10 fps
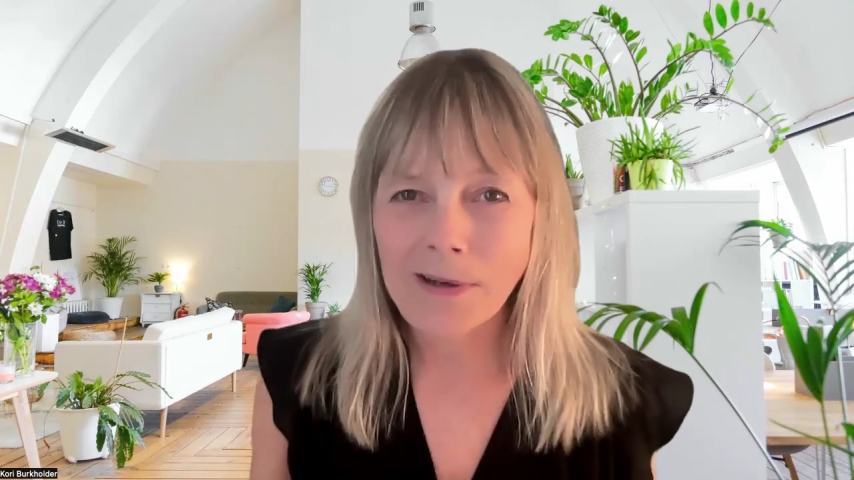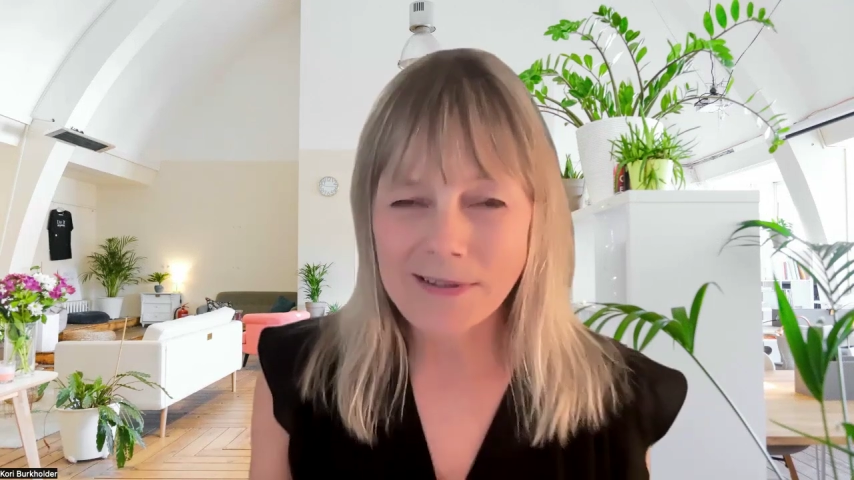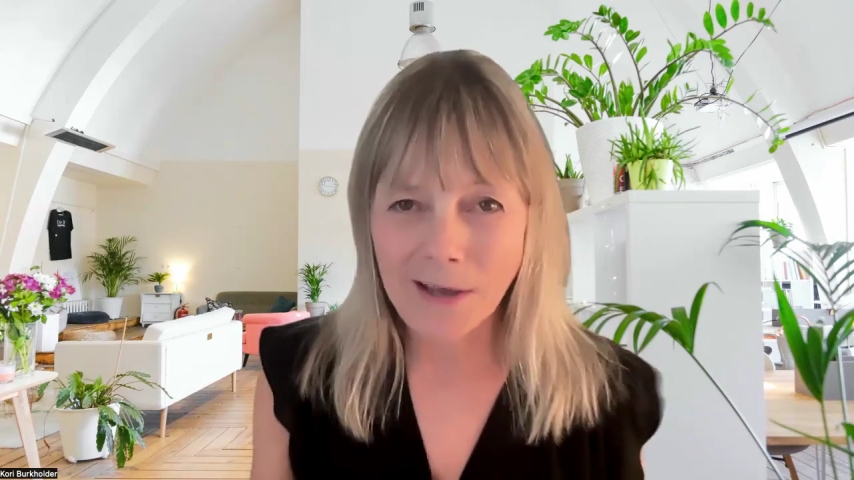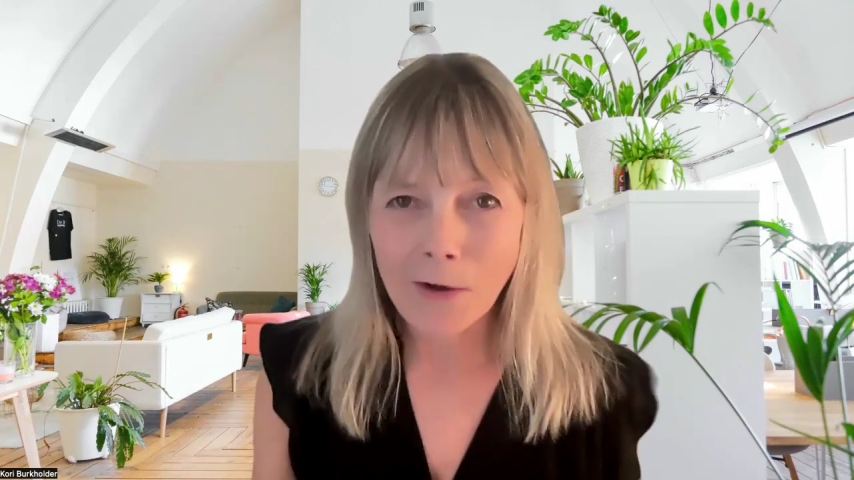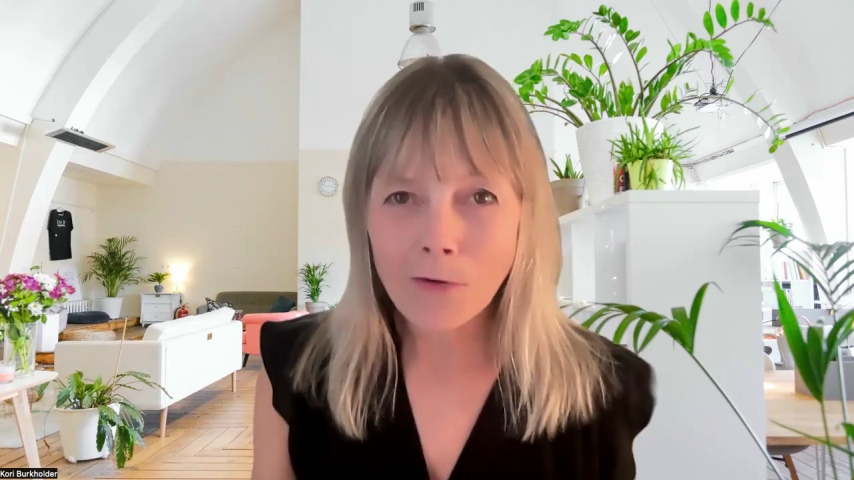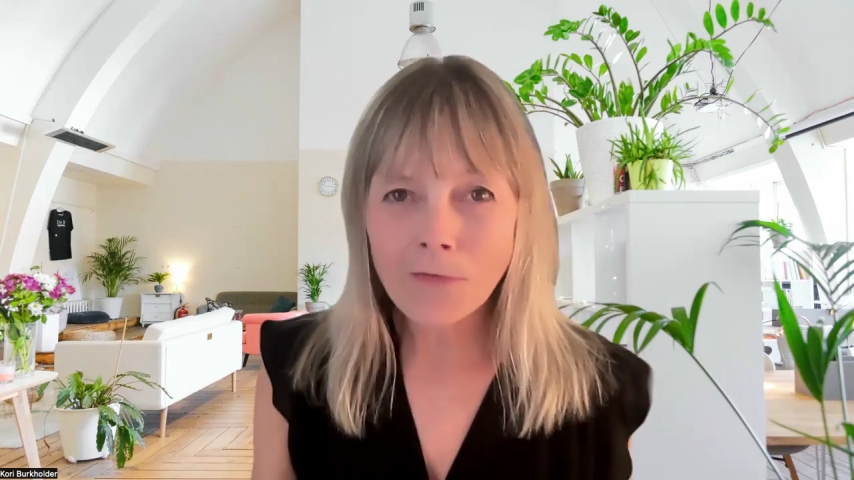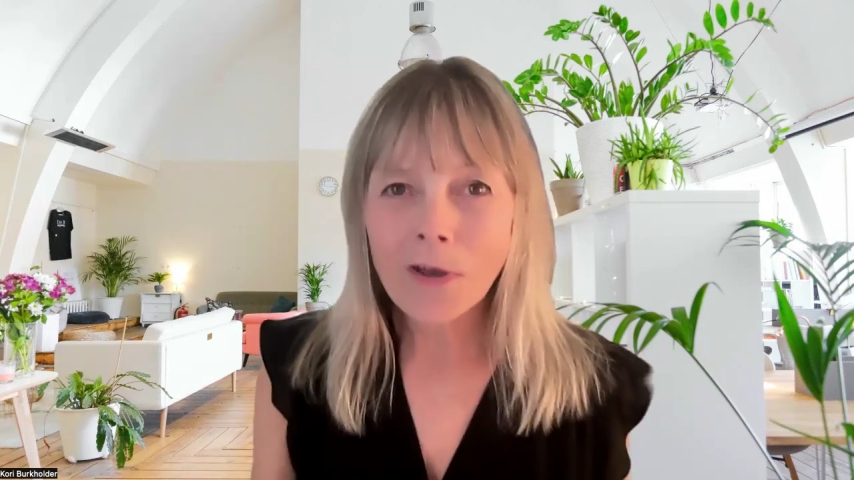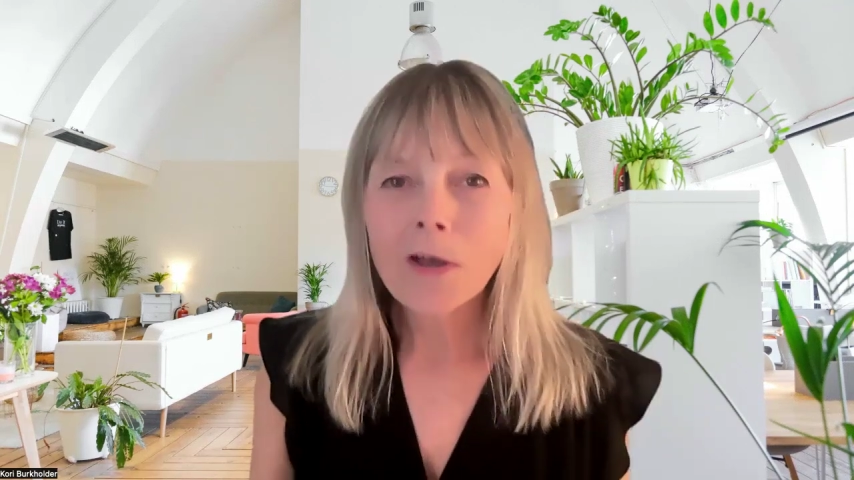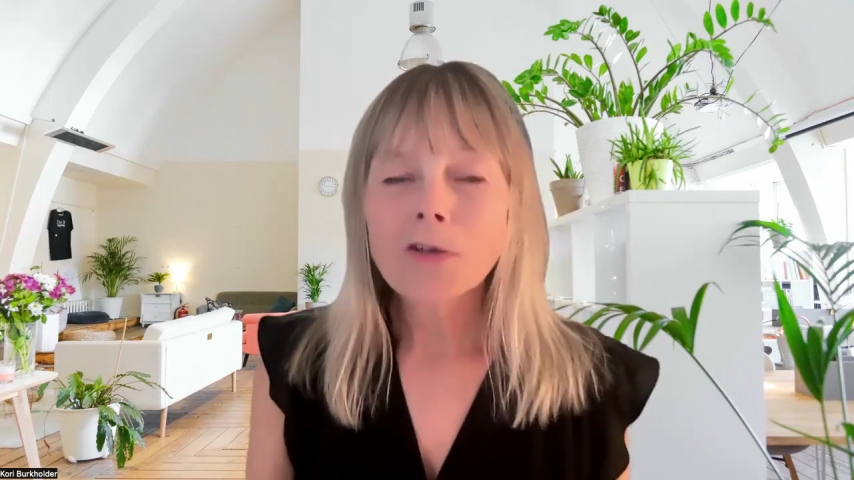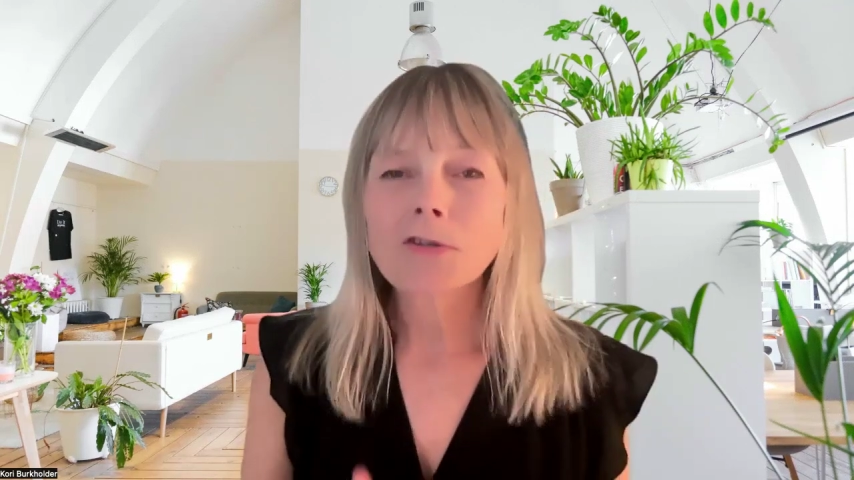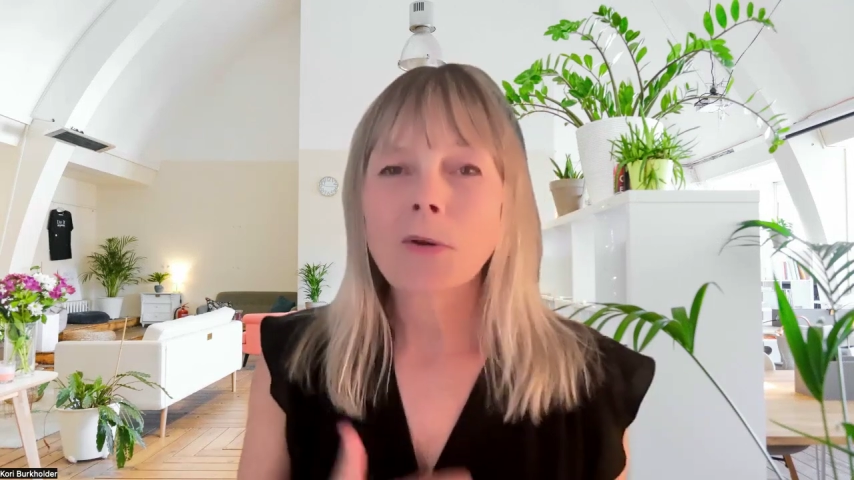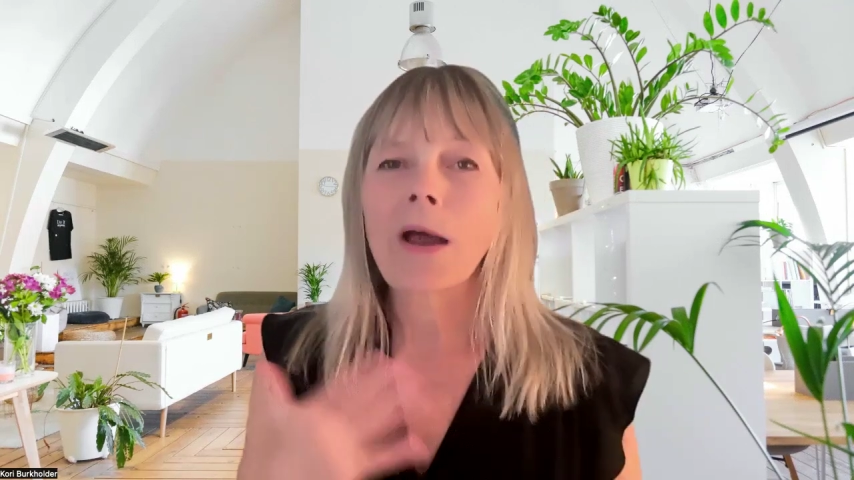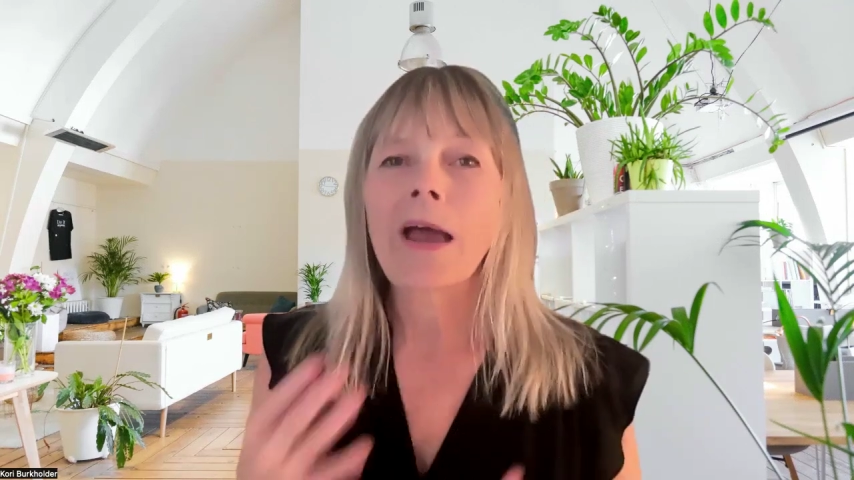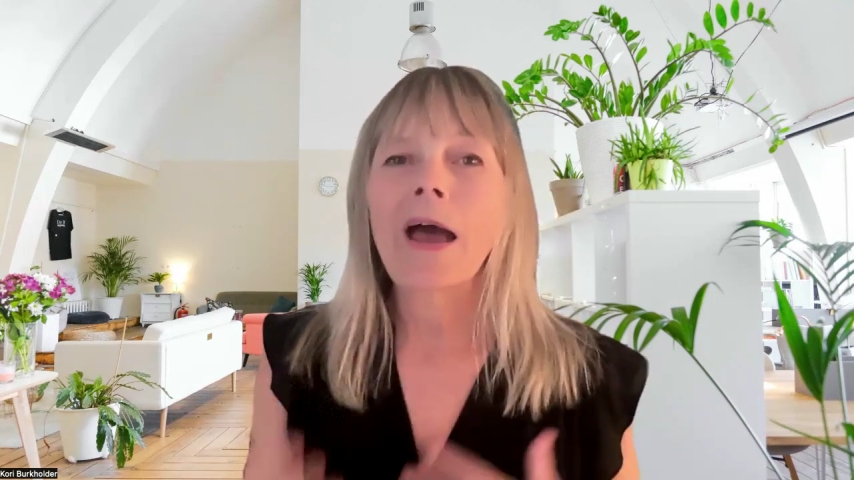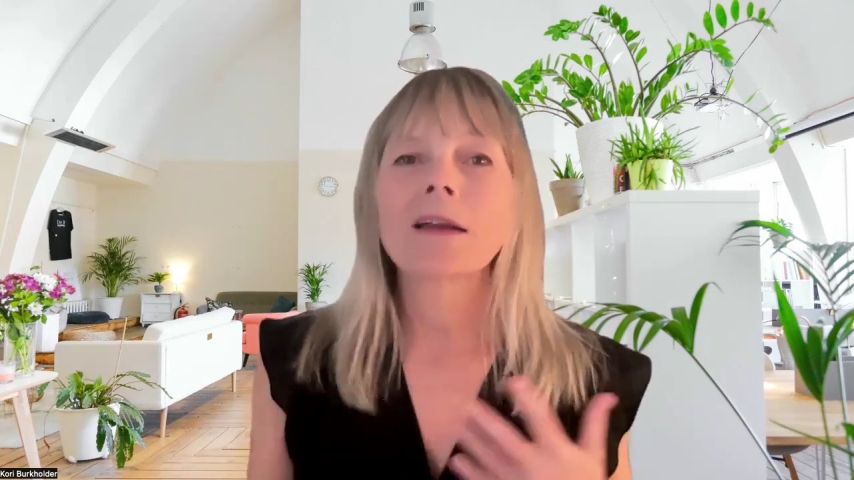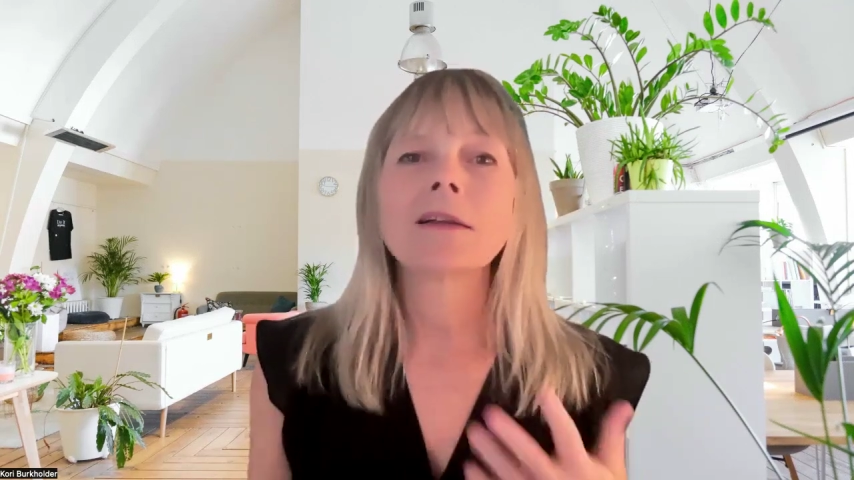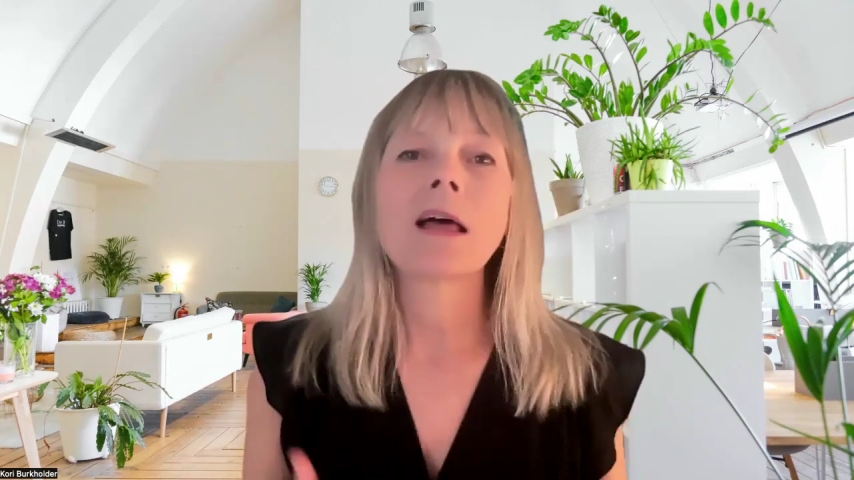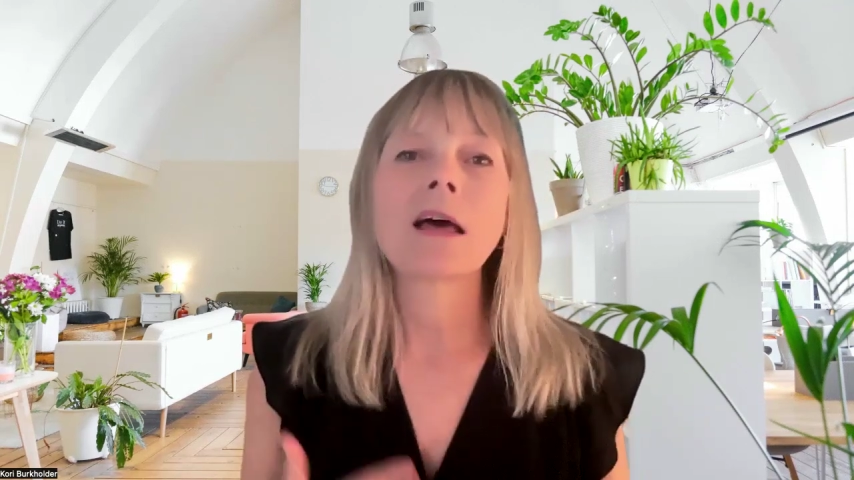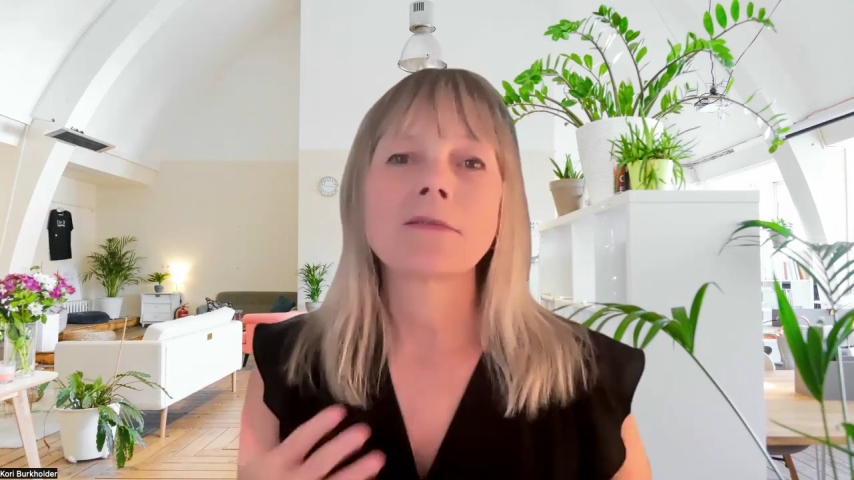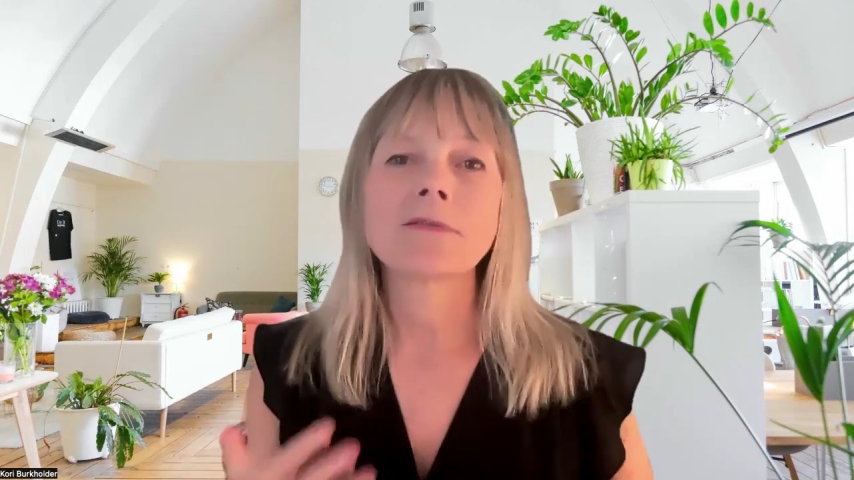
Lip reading: myself. So I had a lot of